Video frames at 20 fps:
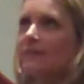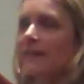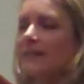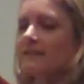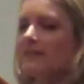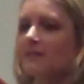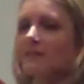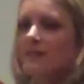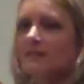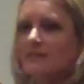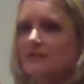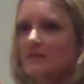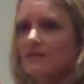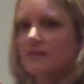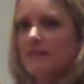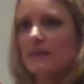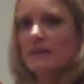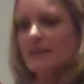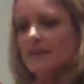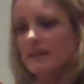They did this
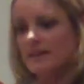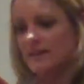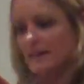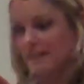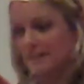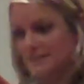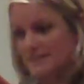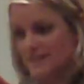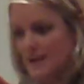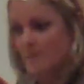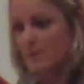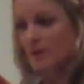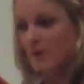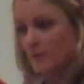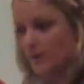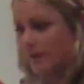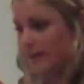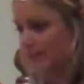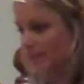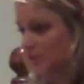little thing at
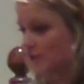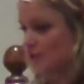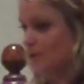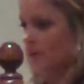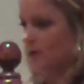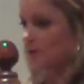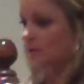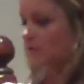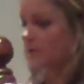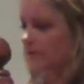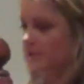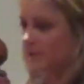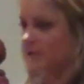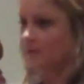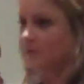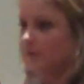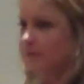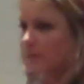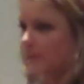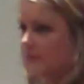Summit where they showed,
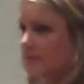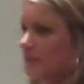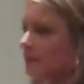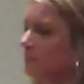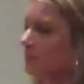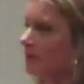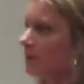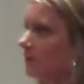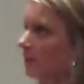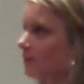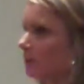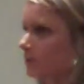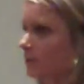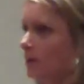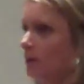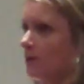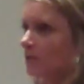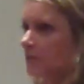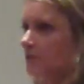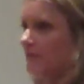the typical
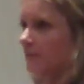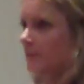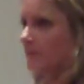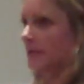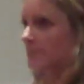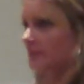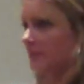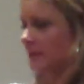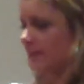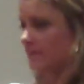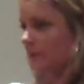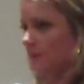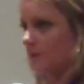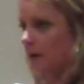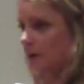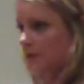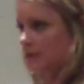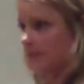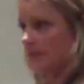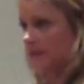growth of a multi-level
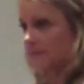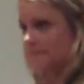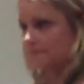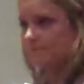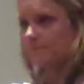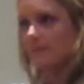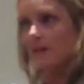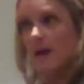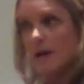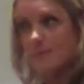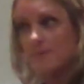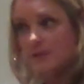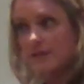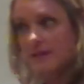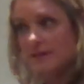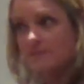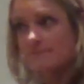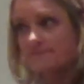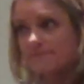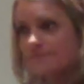marketing
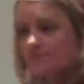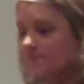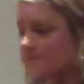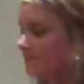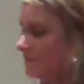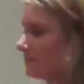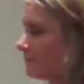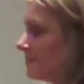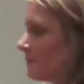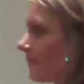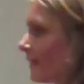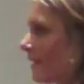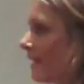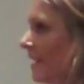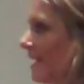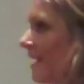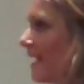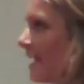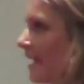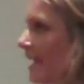company,
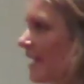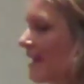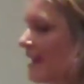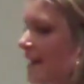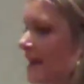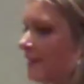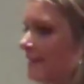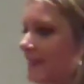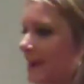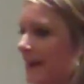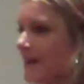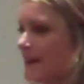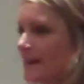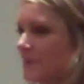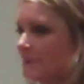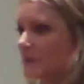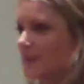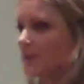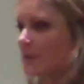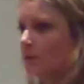and
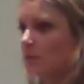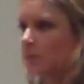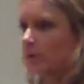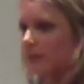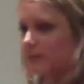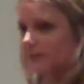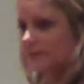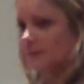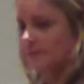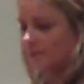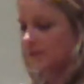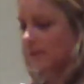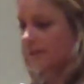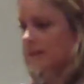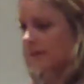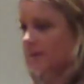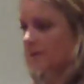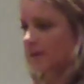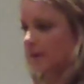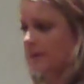where
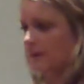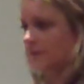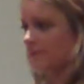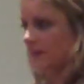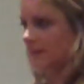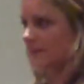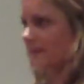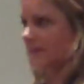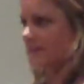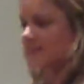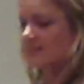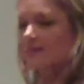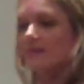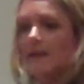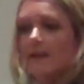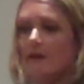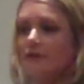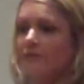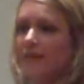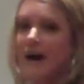typically it goes like this.
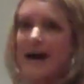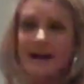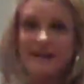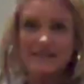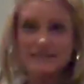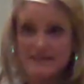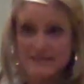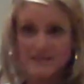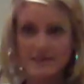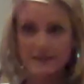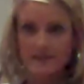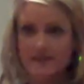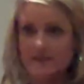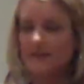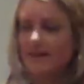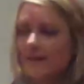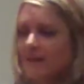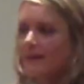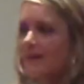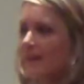They call it the hockey stick,
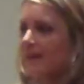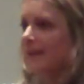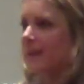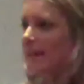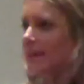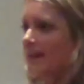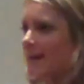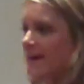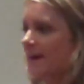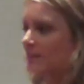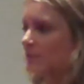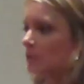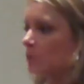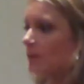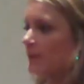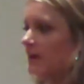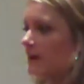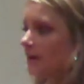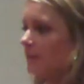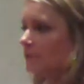and
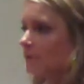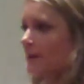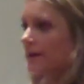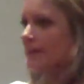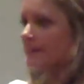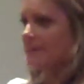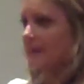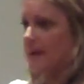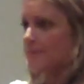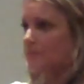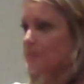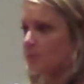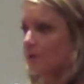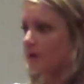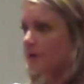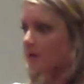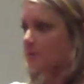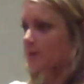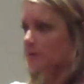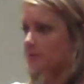we are right at that
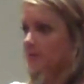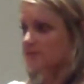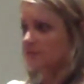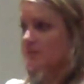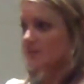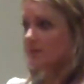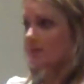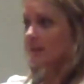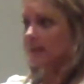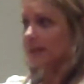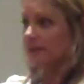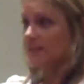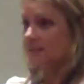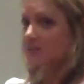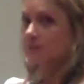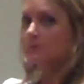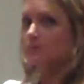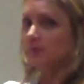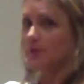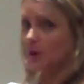point where we're just going to
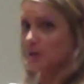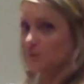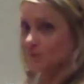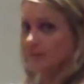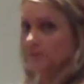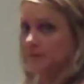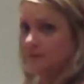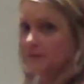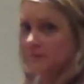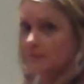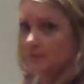explode,